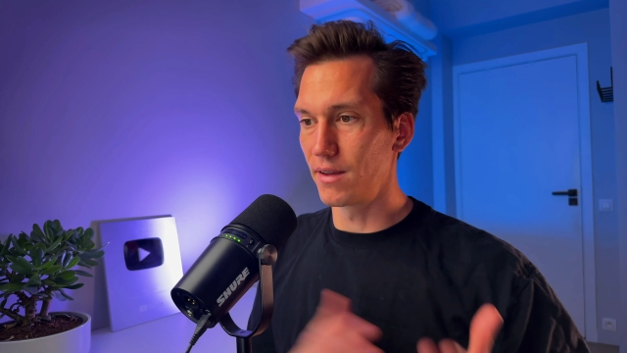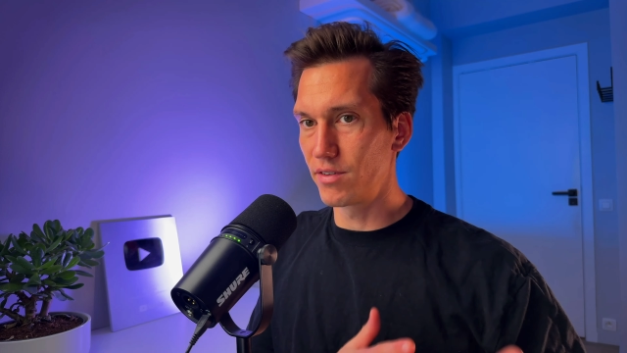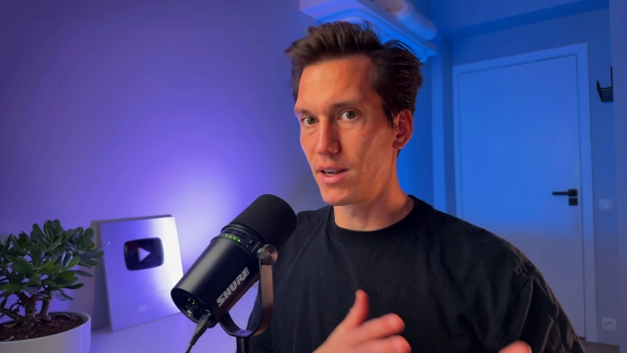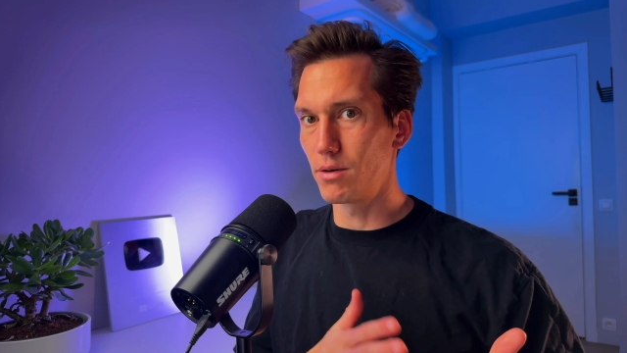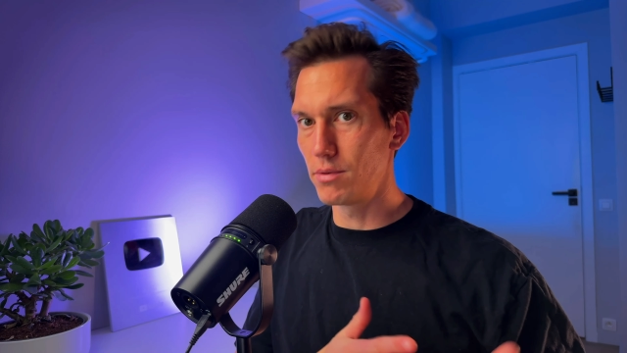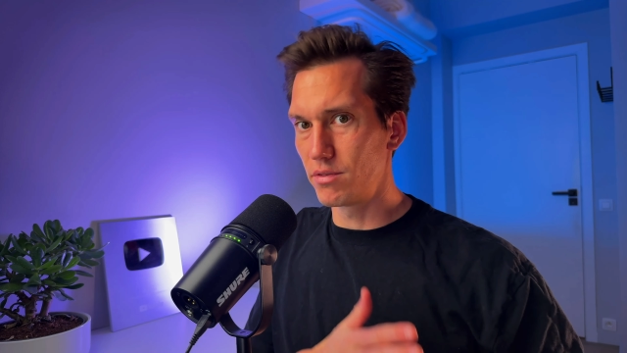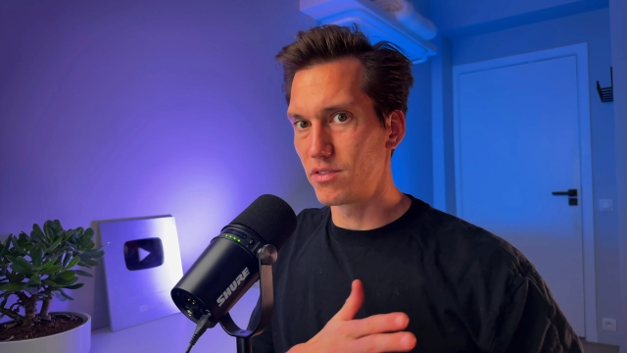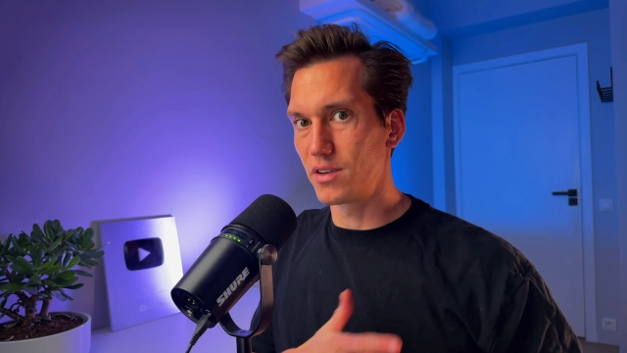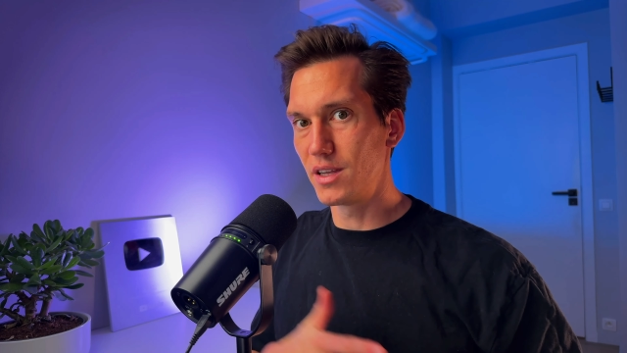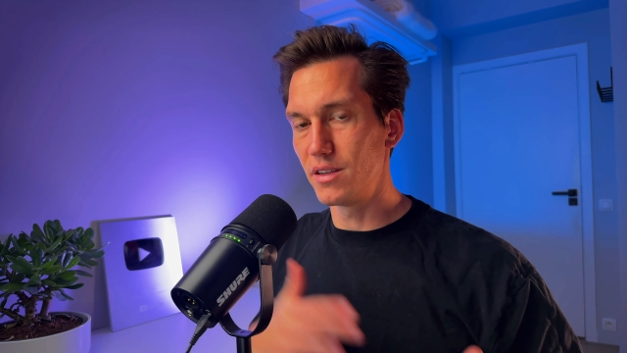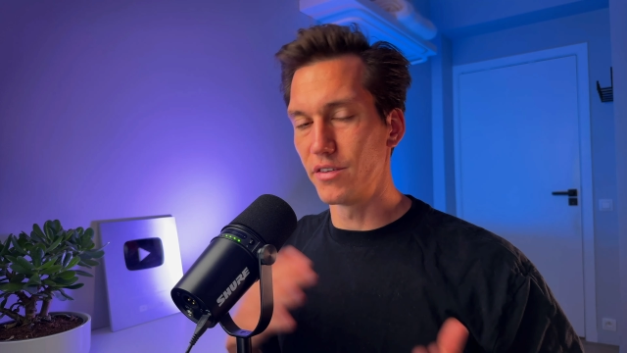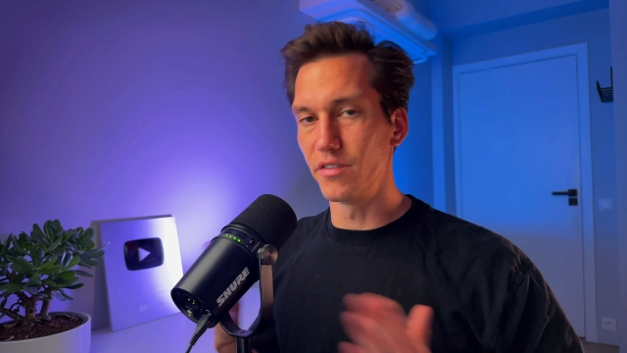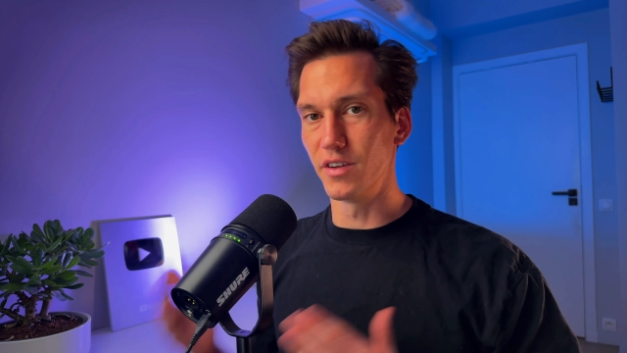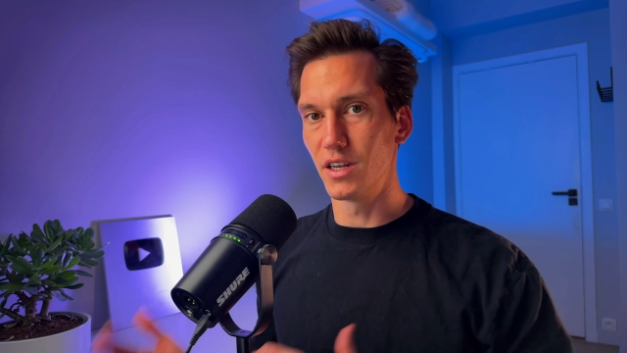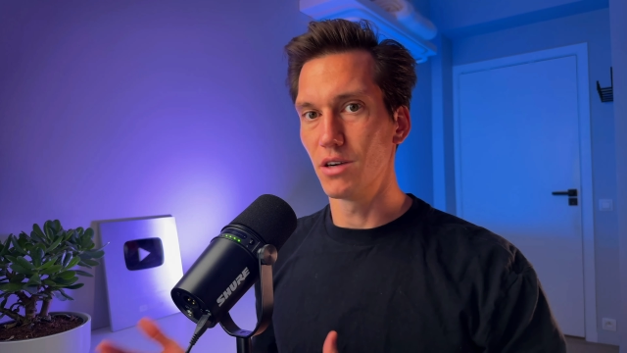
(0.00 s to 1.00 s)
given that we've
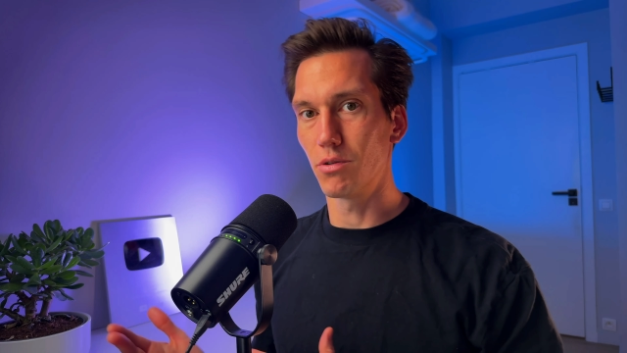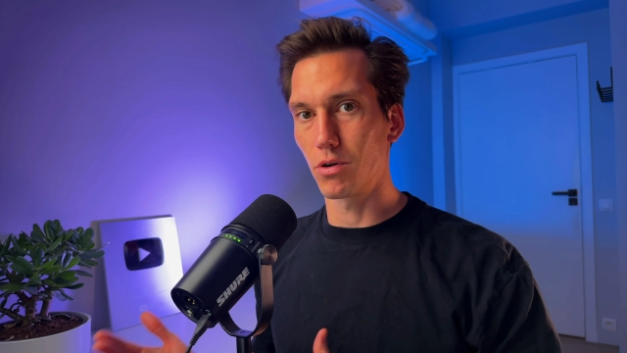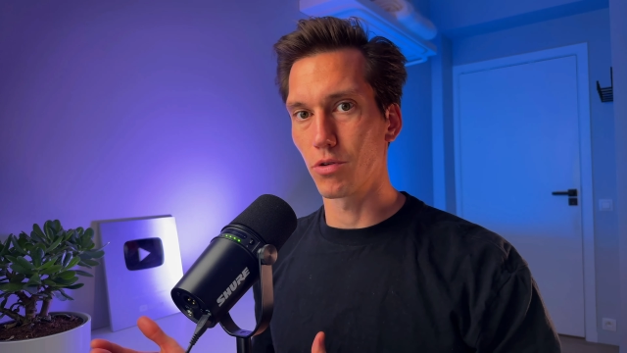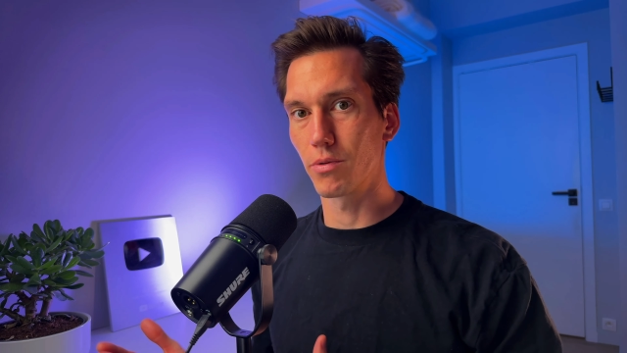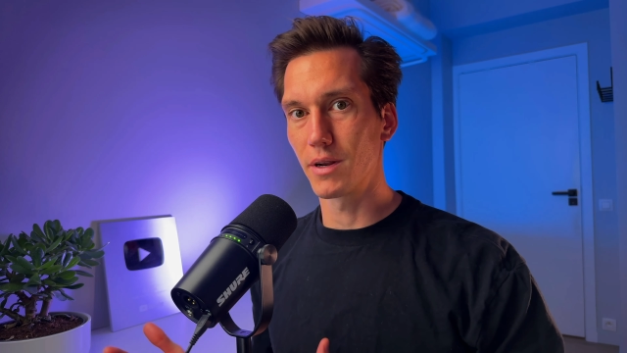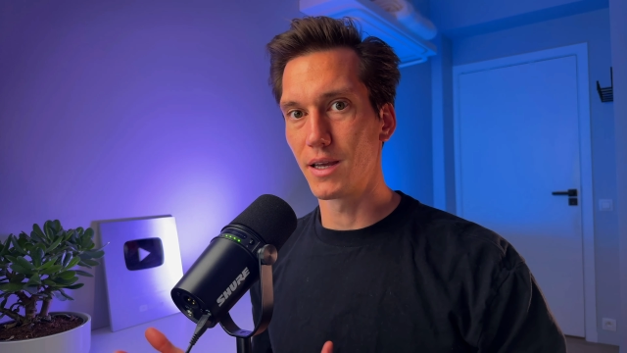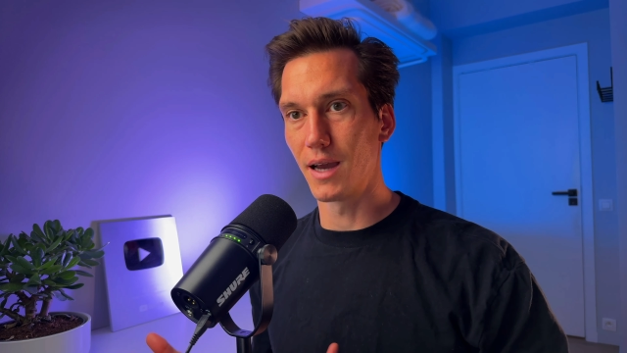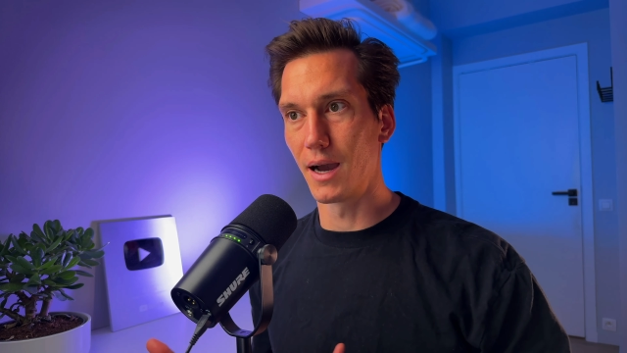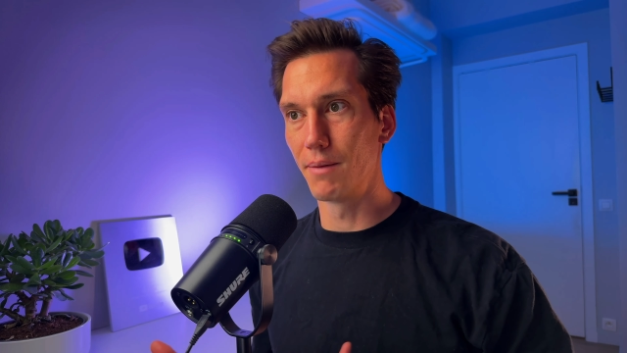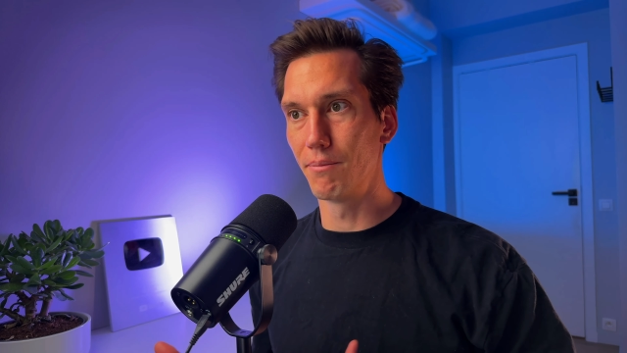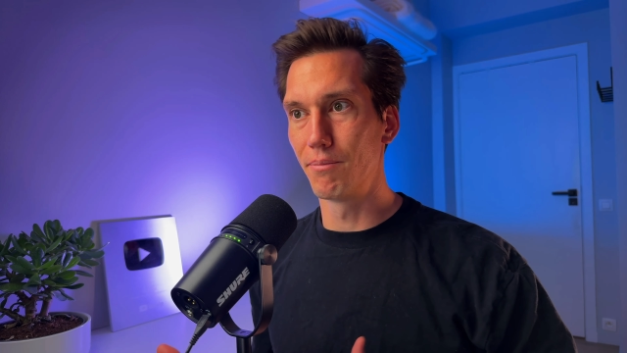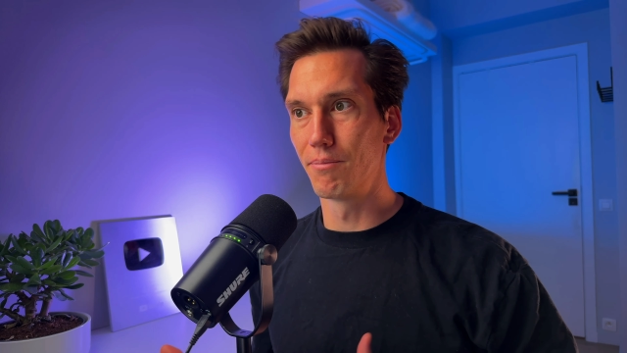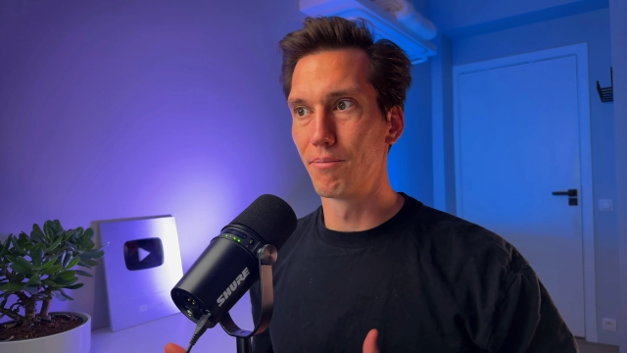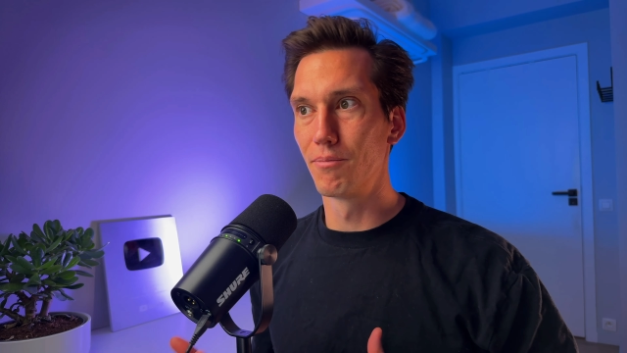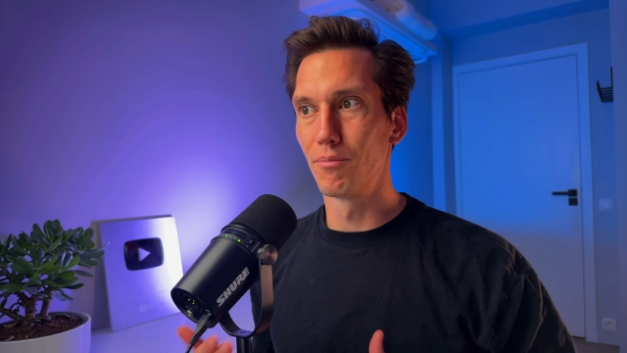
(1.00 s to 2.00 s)
seen the video already,
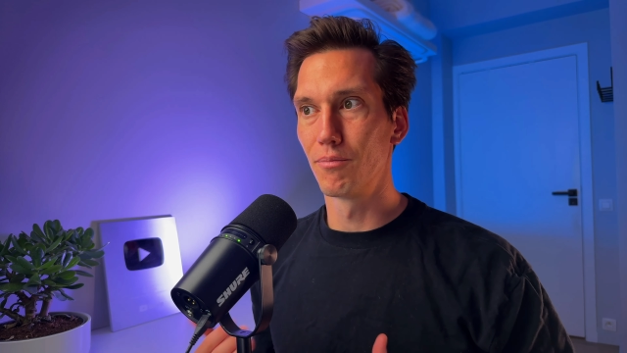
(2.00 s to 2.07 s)
I'm